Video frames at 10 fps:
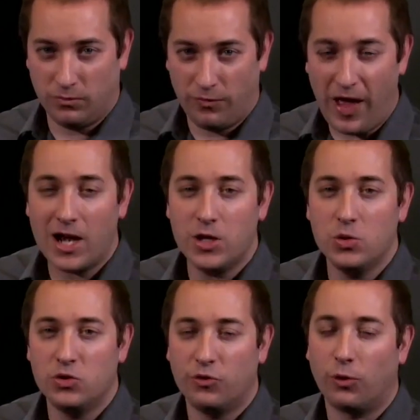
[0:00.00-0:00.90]

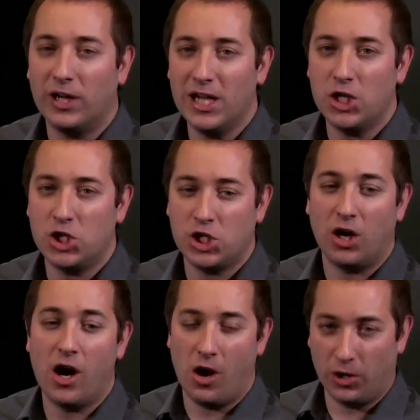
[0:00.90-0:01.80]
values for each
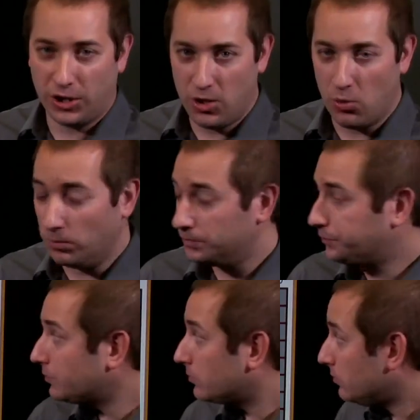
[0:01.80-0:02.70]
IRQ.
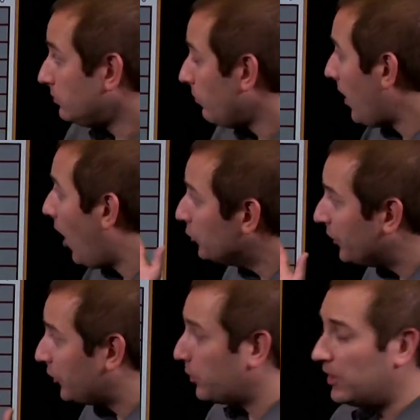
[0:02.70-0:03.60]
How
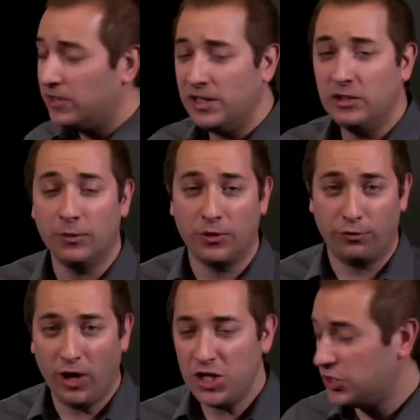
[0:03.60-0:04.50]
does that translate in terms
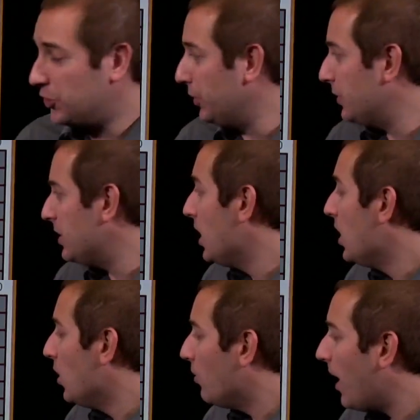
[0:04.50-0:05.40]
of registers?
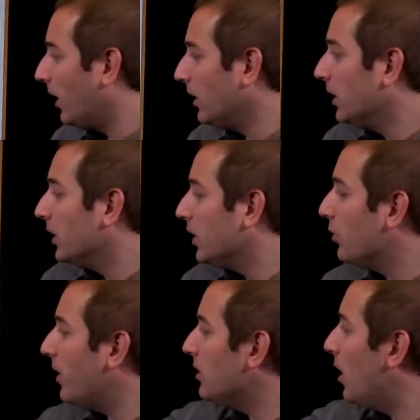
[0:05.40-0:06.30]
Well,
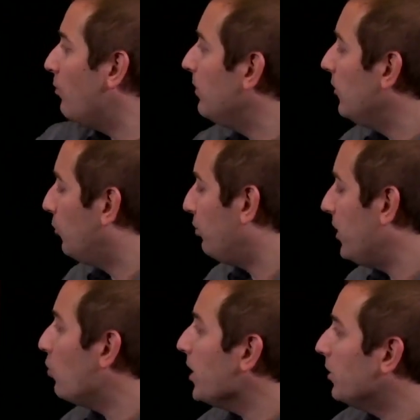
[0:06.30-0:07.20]
you end up with this
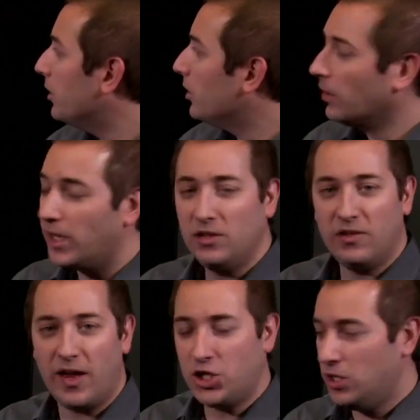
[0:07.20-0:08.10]
pretty weird
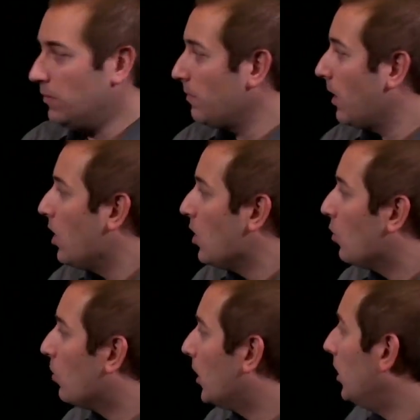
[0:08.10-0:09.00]
organization
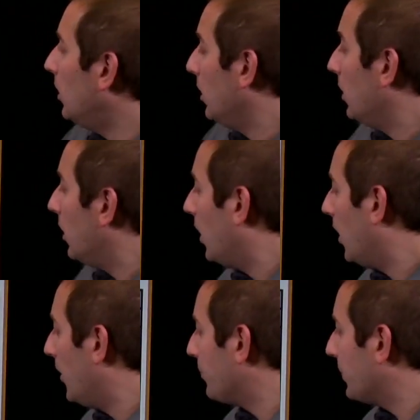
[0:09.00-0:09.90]
where
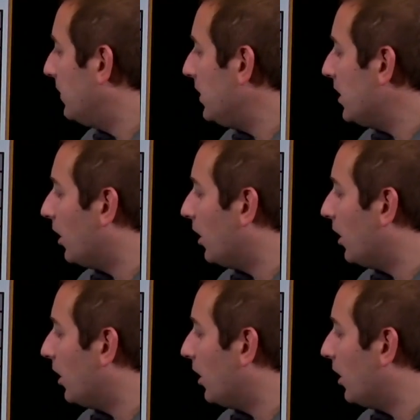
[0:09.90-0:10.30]
the